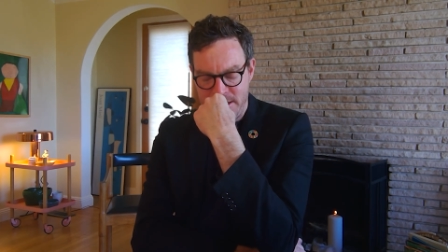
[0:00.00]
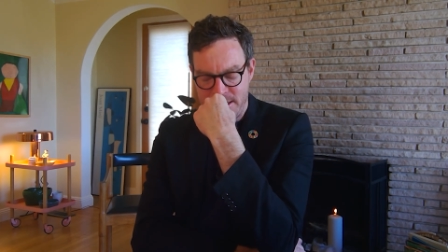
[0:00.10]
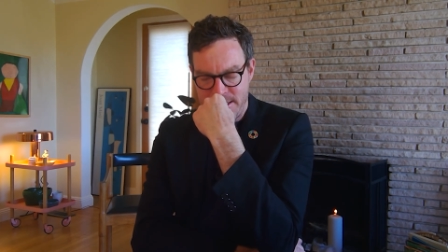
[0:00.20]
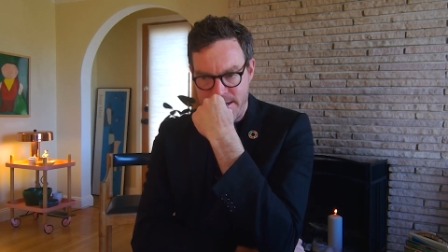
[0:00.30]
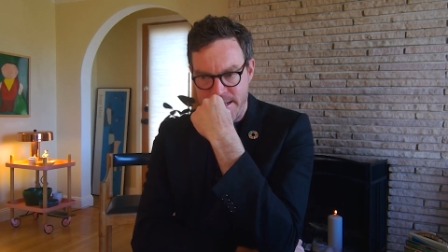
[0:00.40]

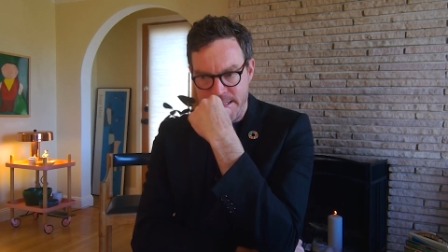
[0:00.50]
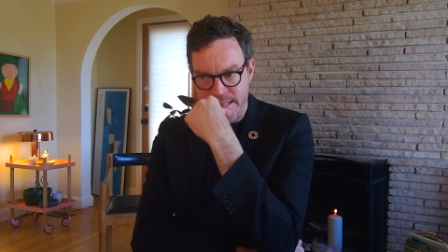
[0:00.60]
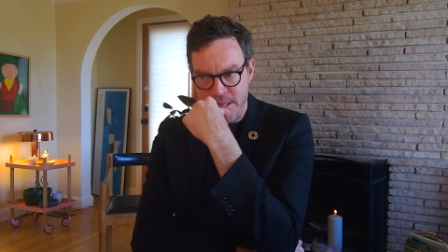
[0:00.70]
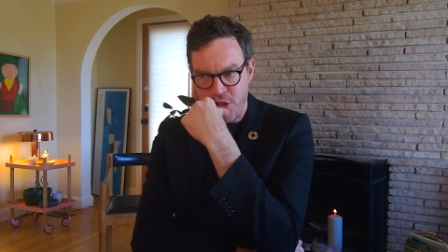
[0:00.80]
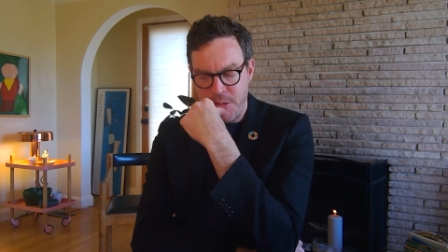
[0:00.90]
studying
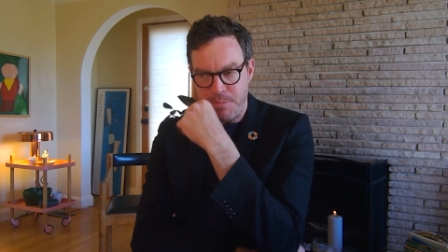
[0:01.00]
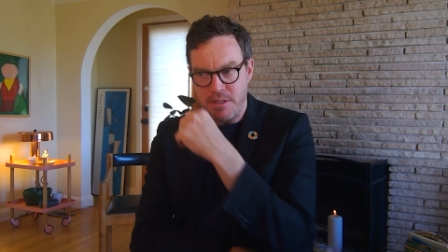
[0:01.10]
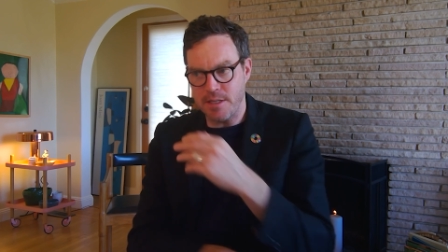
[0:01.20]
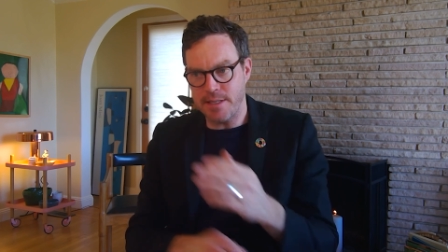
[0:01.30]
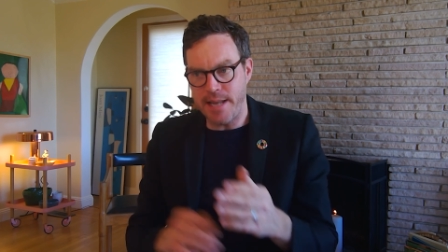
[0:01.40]
leadership and
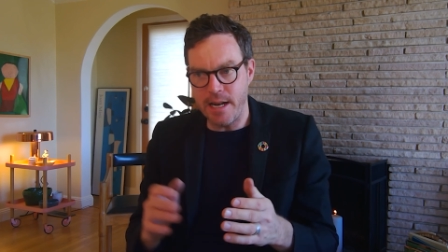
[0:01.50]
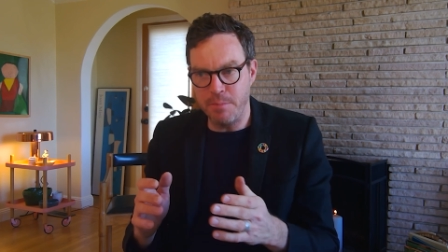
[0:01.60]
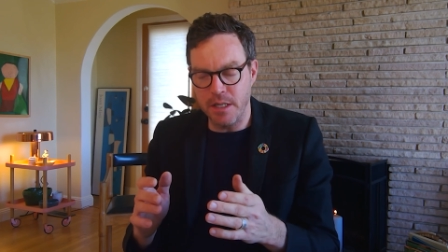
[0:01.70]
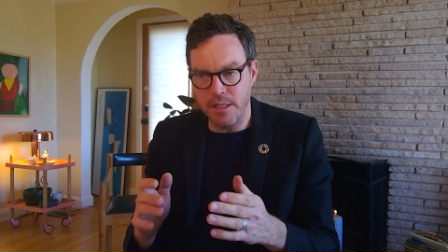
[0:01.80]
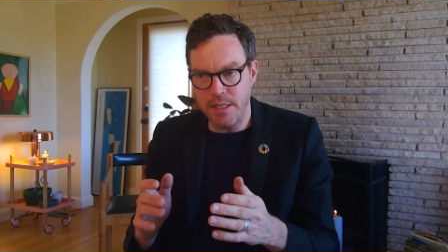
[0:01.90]

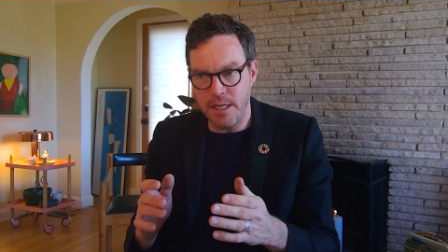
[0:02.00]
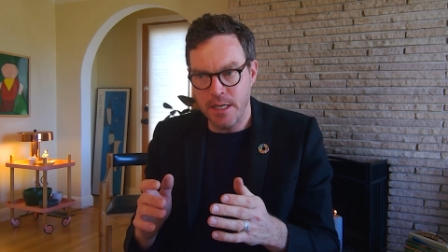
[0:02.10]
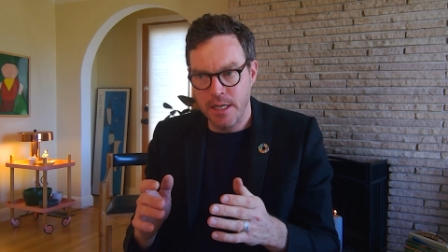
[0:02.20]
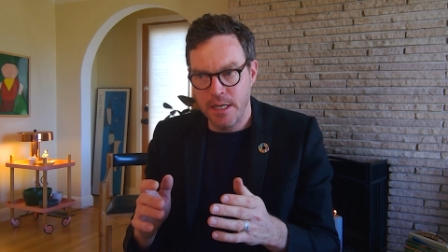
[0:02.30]
sustainability